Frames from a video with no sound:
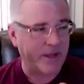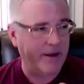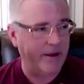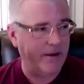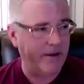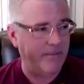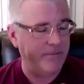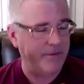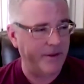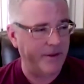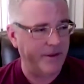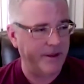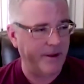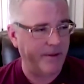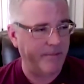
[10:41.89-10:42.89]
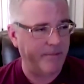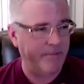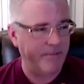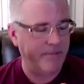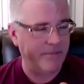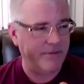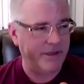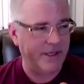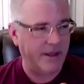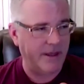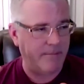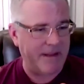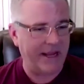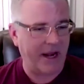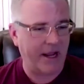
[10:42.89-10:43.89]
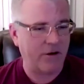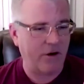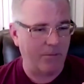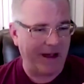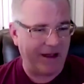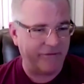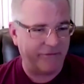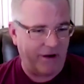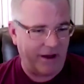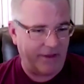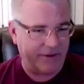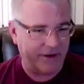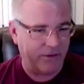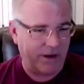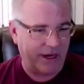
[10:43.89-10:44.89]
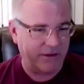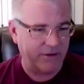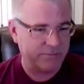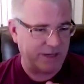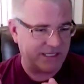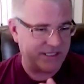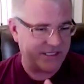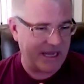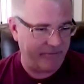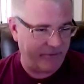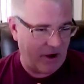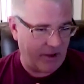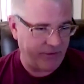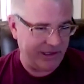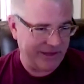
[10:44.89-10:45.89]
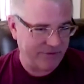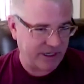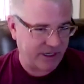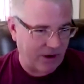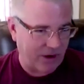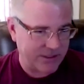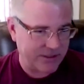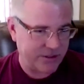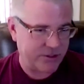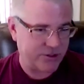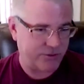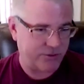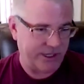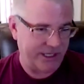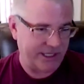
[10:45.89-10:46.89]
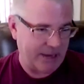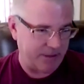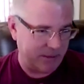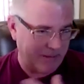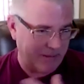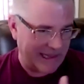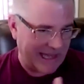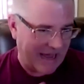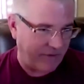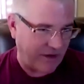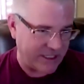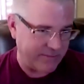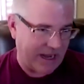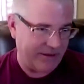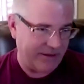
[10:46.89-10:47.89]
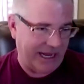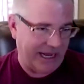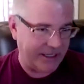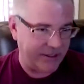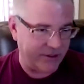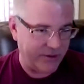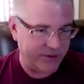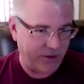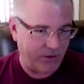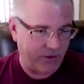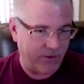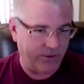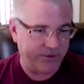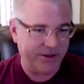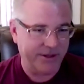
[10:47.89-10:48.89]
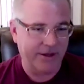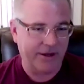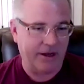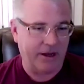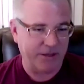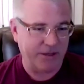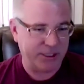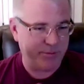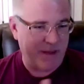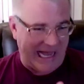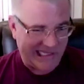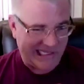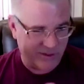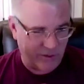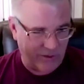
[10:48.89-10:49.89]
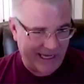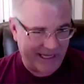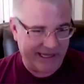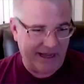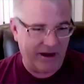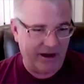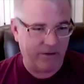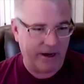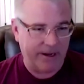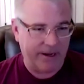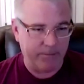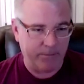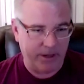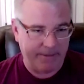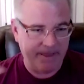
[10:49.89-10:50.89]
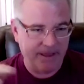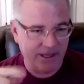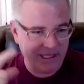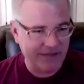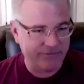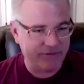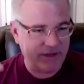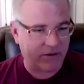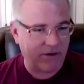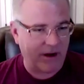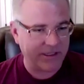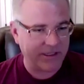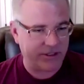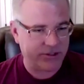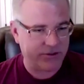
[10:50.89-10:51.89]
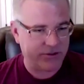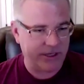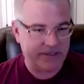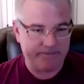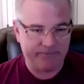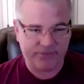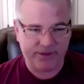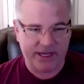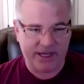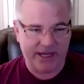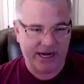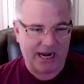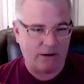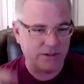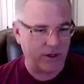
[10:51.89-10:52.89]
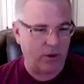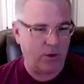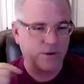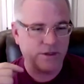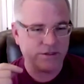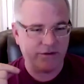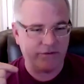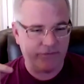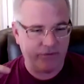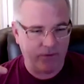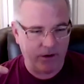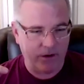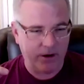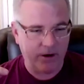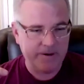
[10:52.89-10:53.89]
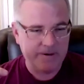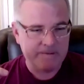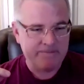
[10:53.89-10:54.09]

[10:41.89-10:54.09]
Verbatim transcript: um, the the man I call my father, right? He was my stepfather. He lived across the street. He came into my life when I was about nine years old. Um, he's passed away now, right? But he lived across the street, and I was the oldest of four,